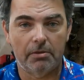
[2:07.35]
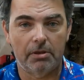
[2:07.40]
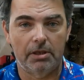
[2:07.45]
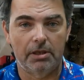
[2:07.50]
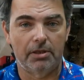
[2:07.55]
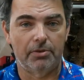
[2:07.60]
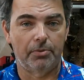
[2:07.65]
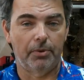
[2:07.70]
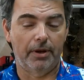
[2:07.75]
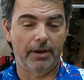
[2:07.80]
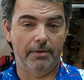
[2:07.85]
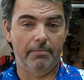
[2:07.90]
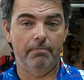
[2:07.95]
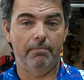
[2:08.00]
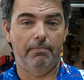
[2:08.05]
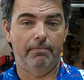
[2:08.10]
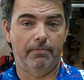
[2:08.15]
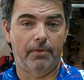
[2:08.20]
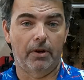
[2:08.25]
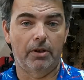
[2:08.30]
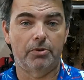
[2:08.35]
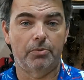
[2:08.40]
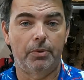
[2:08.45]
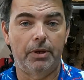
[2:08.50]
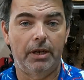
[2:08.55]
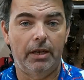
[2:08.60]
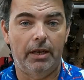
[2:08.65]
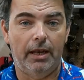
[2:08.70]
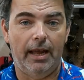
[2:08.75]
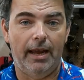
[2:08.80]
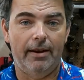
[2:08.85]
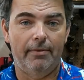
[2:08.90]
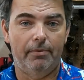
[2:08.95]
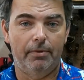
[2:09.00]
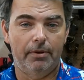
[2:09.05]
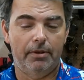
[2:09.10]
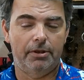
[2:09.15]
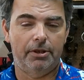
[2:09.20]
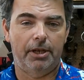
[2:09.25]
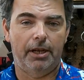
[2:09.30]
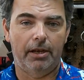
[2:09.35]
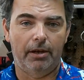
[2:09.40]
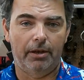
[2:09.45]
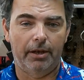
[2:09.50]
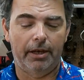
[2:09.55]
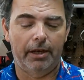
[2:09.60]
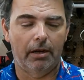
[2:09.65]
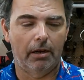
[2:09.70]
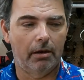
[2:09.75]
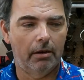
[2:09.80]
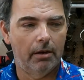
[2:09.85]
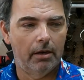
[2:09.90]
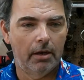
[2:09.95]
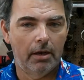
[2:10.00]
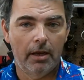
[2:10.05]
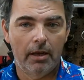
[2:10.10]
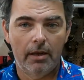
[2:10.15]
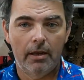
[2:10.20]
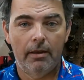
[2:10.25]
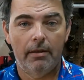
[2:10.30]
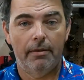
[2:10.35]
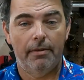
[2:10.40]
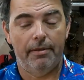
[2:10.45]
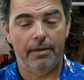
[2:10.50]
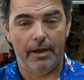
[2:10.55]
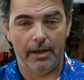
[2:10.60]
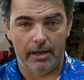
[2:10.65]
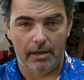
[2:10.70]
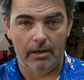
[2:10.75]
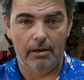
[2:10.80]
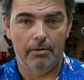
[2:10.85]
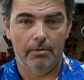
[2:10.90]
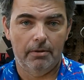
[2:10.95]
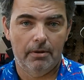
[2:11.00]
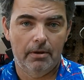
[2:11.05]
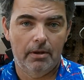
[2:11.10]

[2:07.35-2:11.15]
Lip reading: since we first went live with the channel here. Thank you.